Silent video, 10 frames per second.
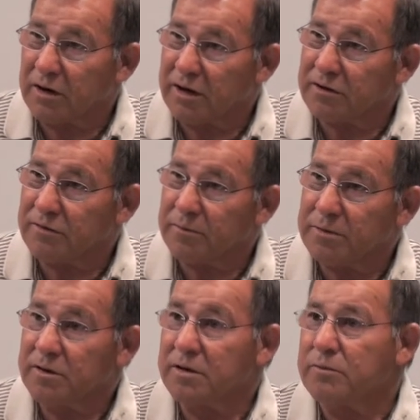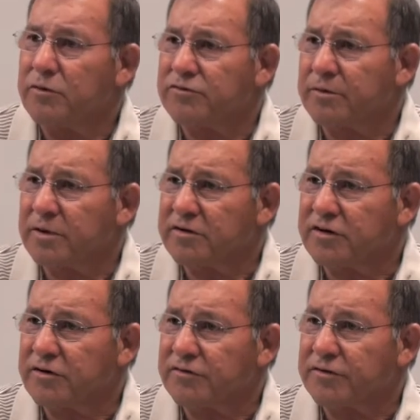like to maybe they'd move
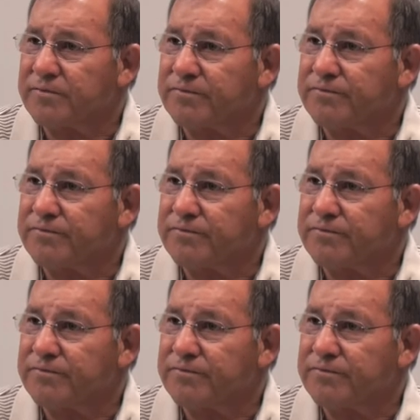someplace else.